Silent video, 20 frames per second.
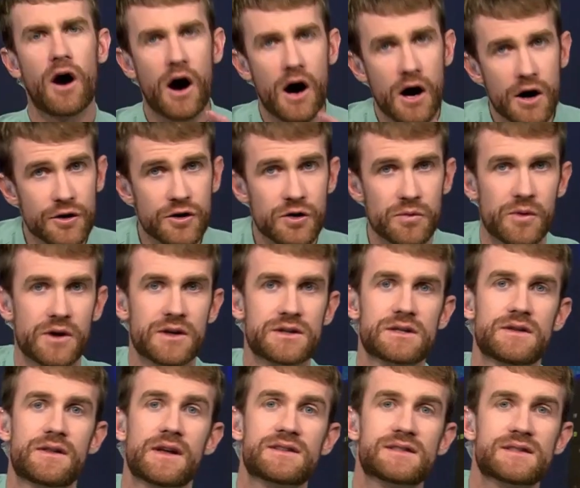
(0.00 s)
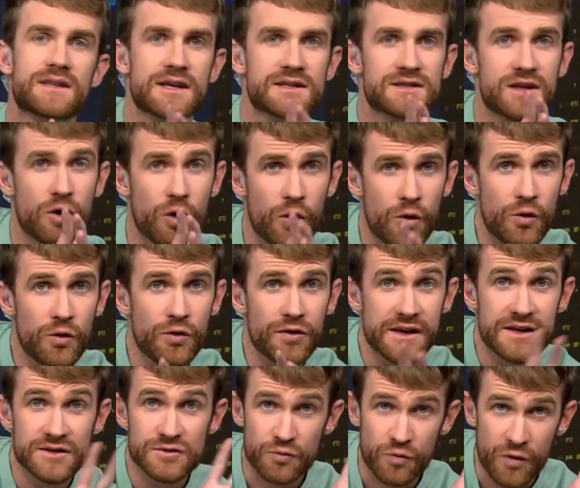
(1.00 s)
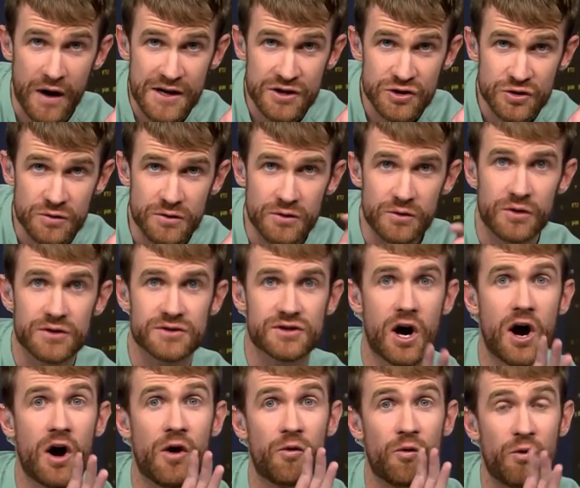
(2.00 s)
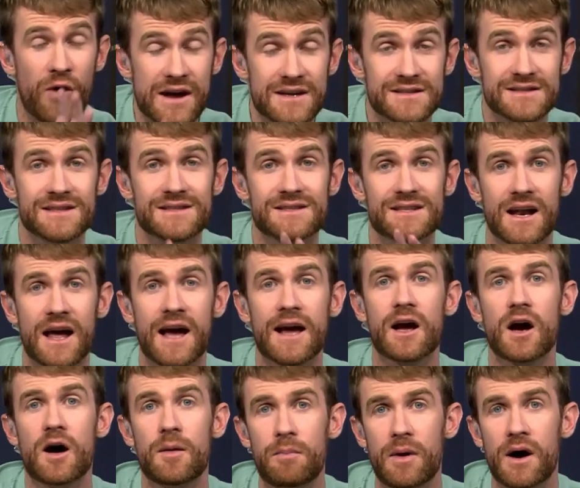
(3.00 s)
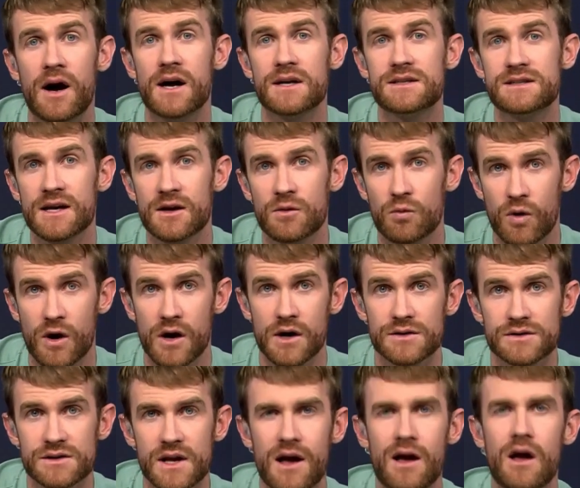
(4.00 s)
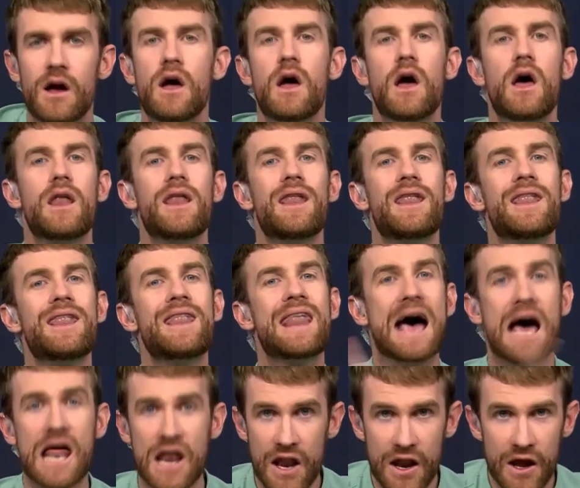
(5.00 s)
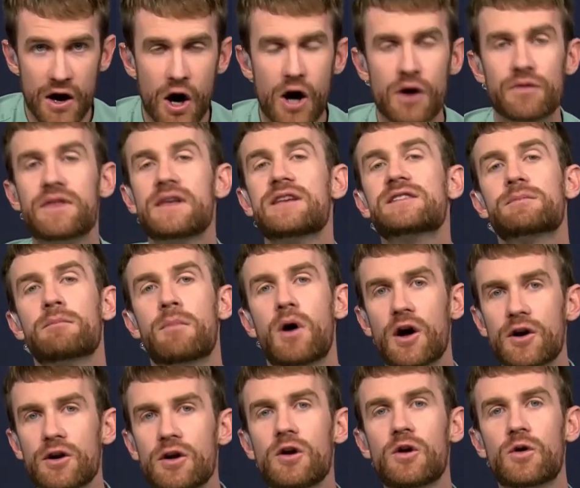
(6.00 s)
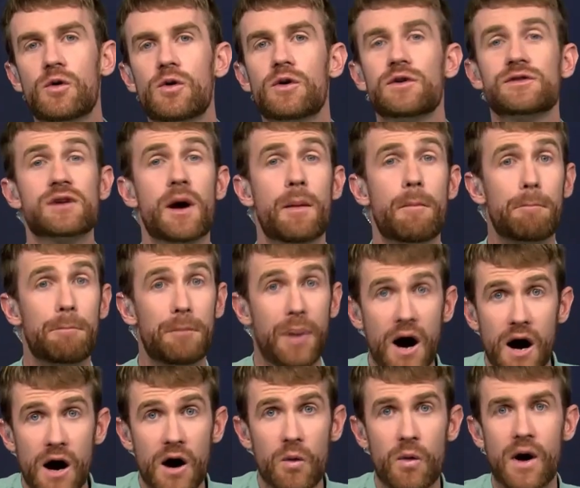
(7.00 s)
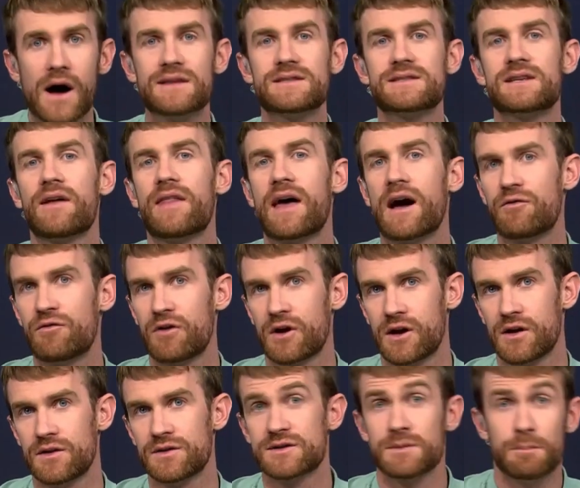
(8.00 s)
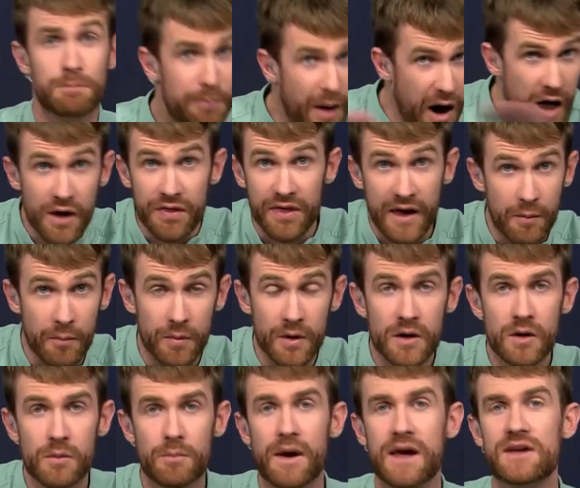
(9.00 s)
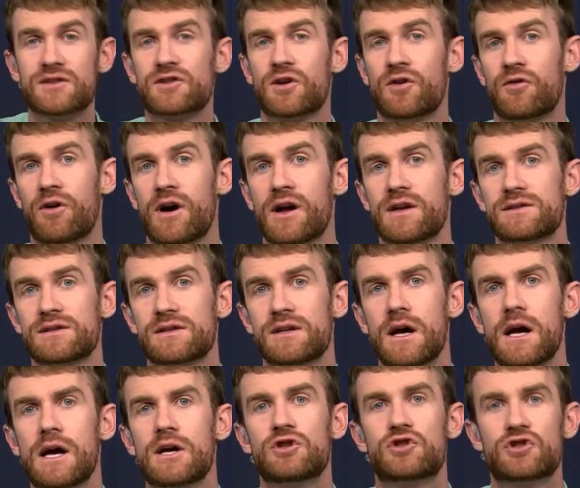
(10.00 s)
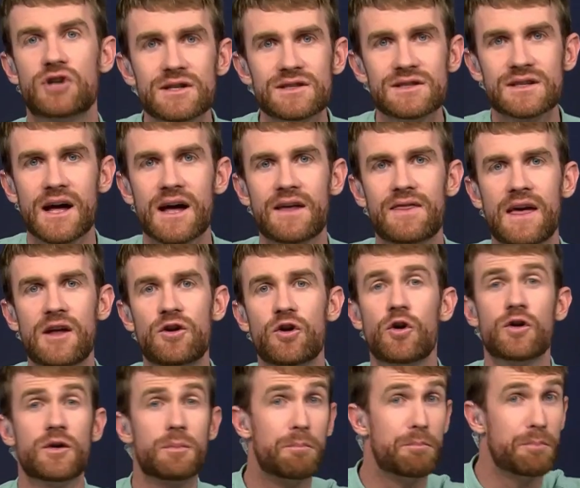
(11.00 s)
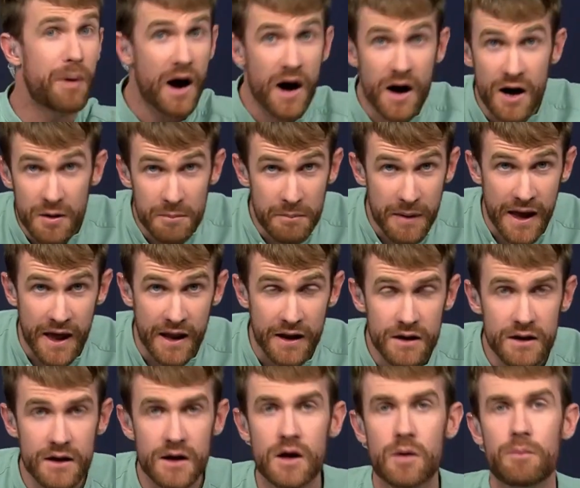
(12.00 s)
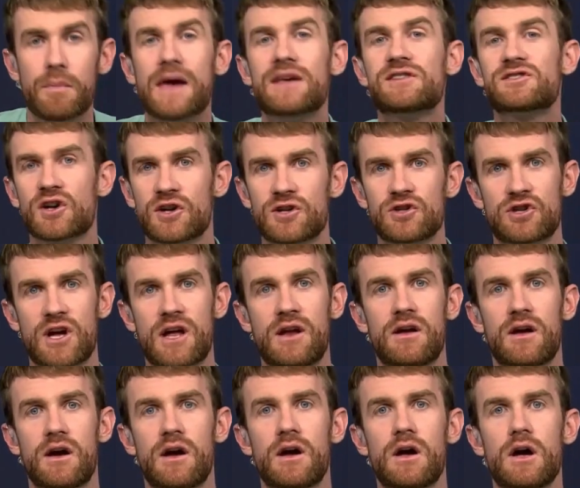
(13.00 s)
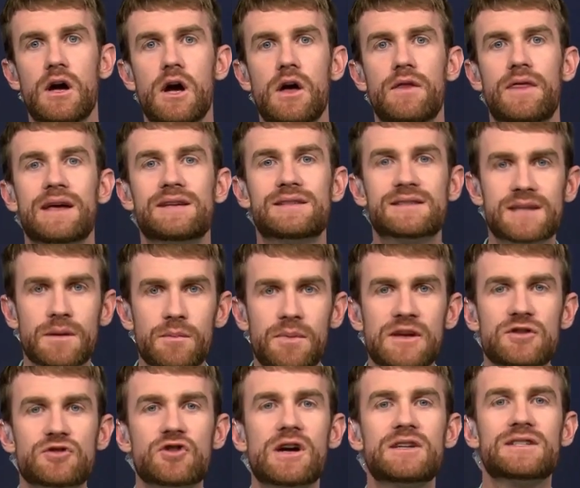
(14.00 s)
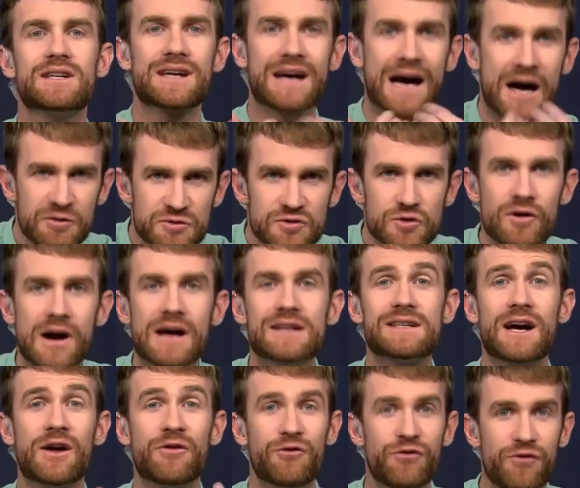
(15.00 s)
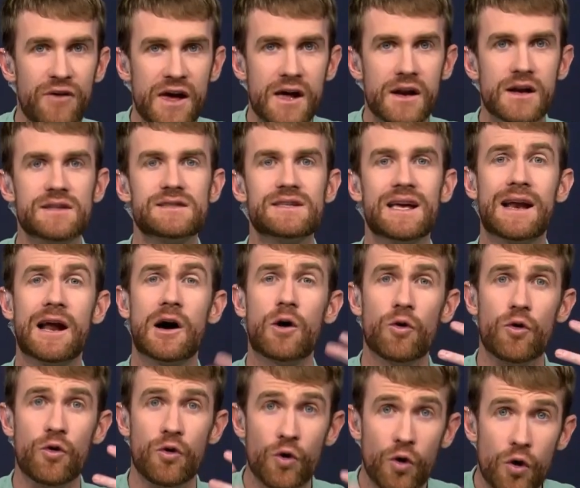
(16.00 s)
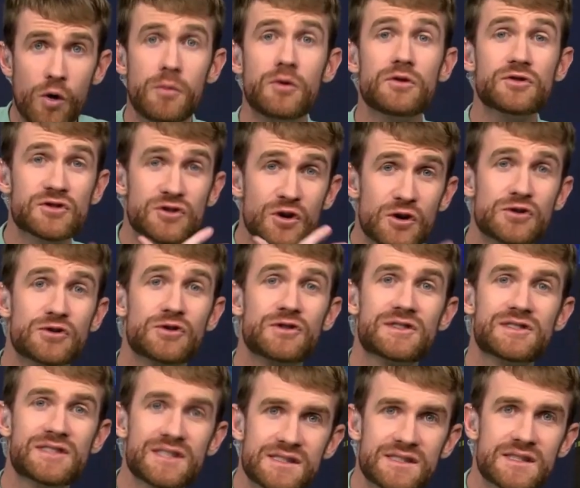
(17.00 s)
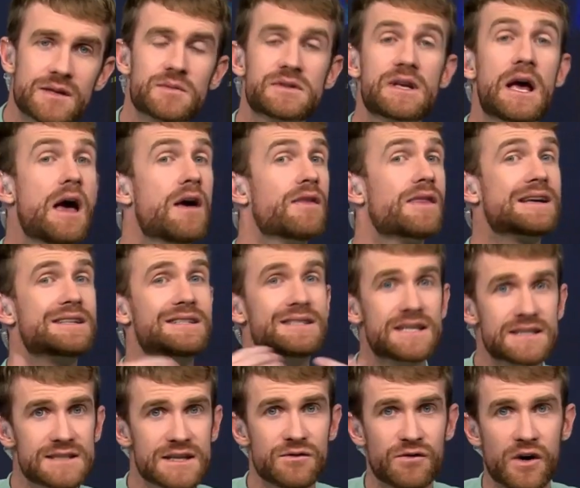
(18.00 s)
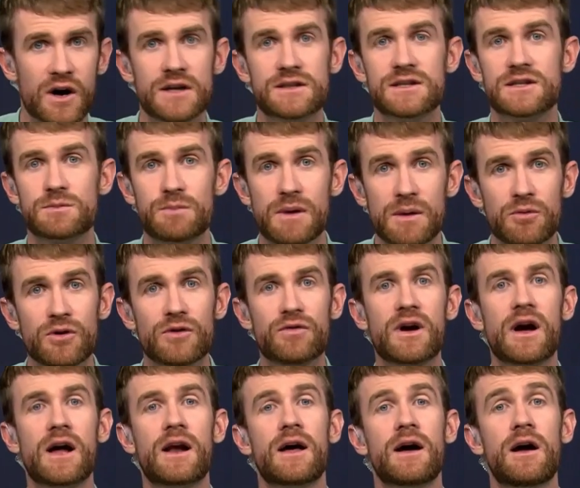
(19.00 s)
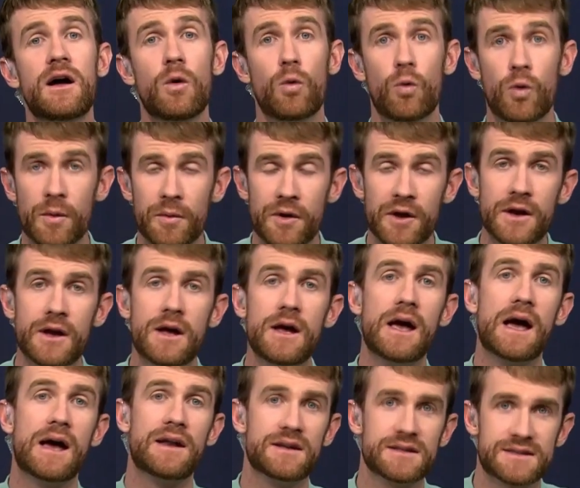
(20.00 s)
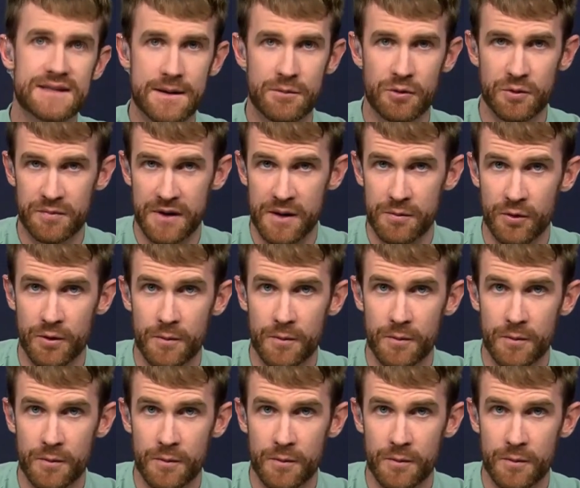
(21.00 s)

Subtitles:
The argument that says that all these racial laws are racist like apartheid was. None of these modern laws bar white South Africans, bar them based on race, just like they don't bar men based on gender. They simply try to counteract unfairness in our normal social systems that disadvantage people of color, women, and disabled